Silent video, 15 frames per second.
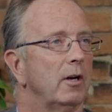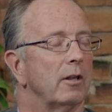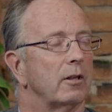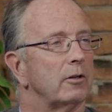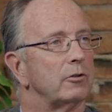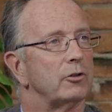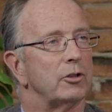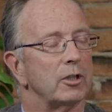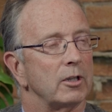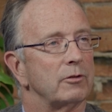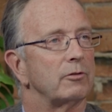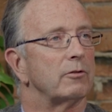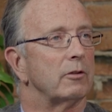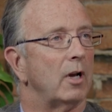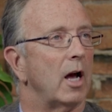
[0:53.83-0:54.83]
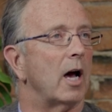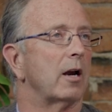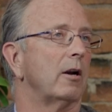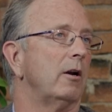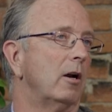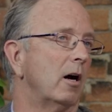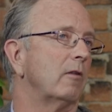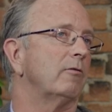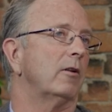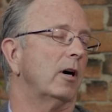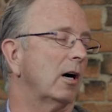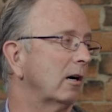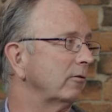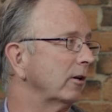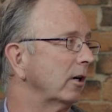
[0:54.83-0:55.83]
there's just not enough
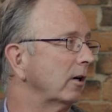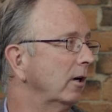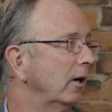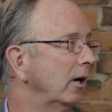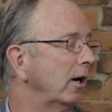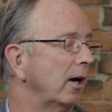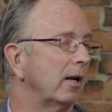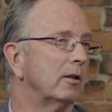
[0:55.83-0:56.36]
of it. Mm-hmm.